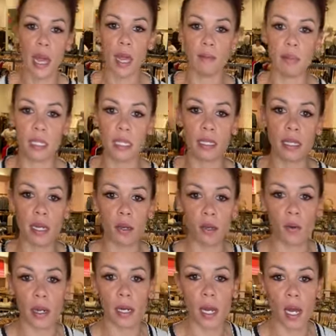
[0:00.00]
hem detail
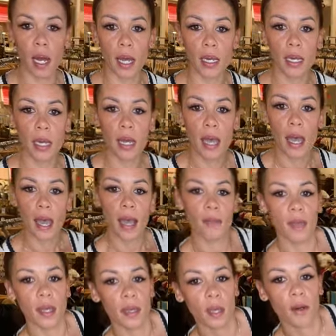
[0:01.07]
going on. And
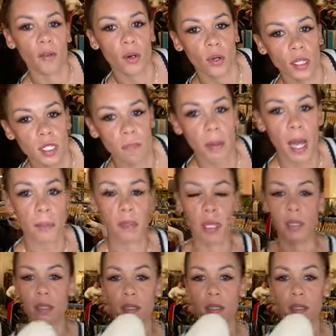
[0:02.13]
then of course, popped on